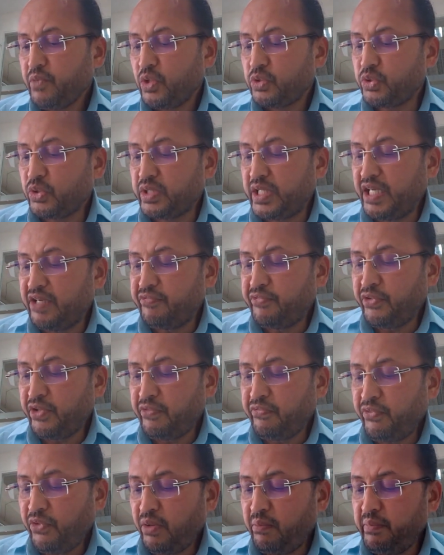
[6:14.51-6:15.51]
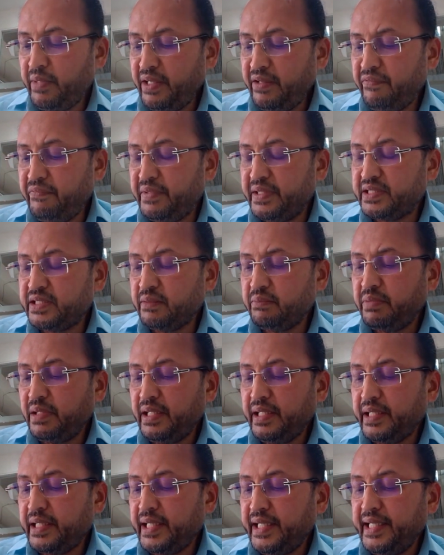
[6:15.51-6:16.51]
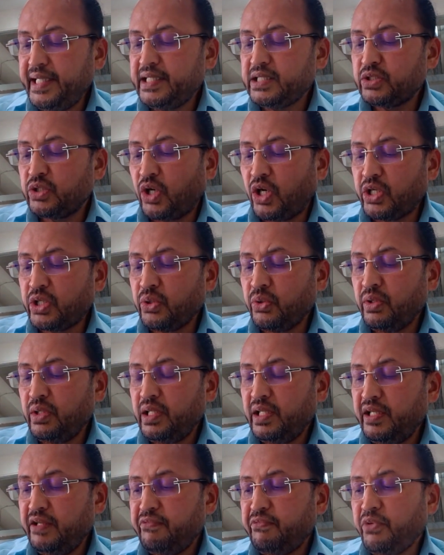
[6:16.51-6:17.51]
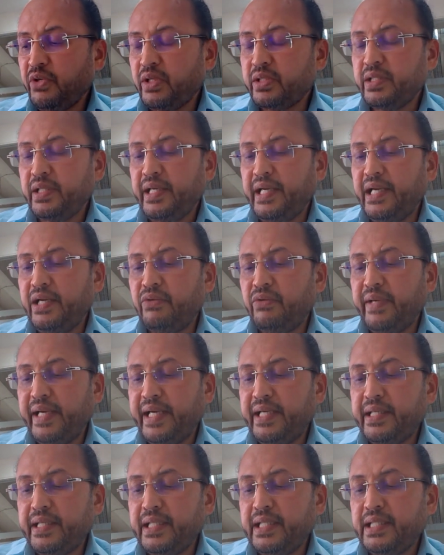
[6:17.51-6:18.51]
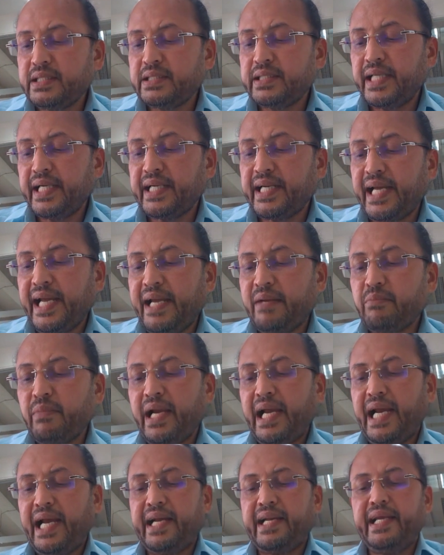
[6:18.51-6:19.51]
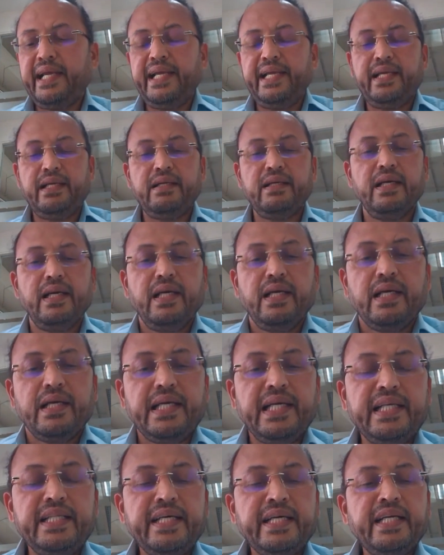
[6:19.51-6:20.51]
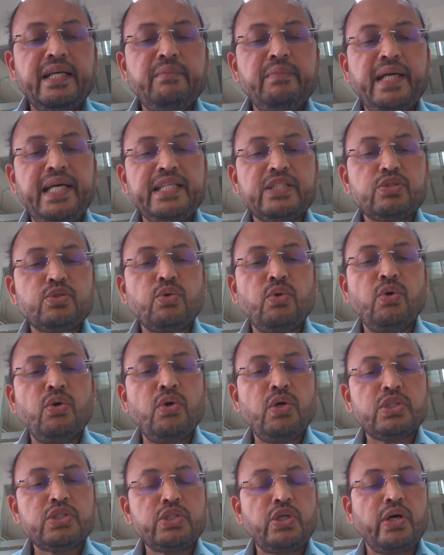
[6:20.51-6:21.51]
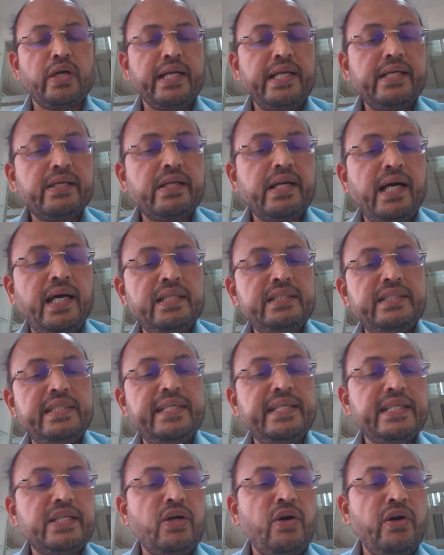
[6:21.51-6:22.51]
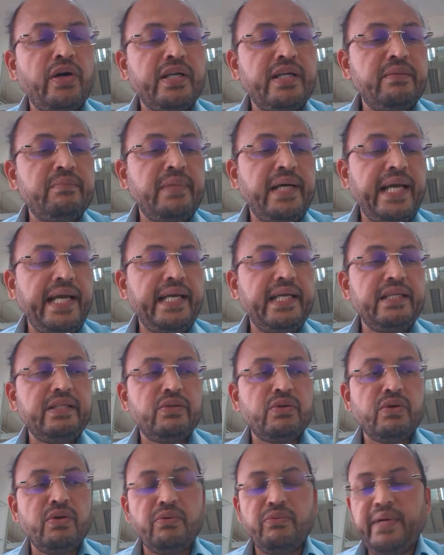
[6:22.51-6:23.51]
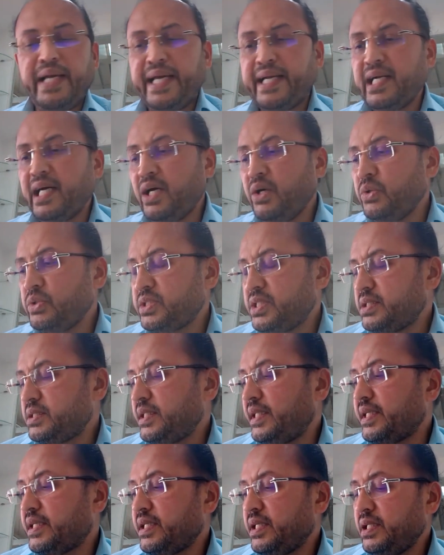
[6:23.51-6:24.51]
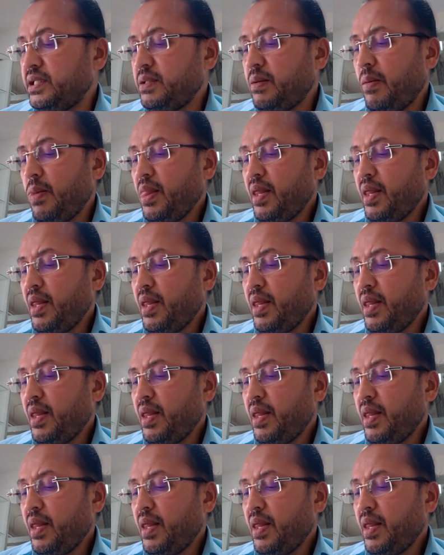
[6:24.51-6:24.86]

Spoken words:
So therefore, for me, visibility is not only for the inventories that I am carrying either in my stores or in transit or in my warehouse, etc.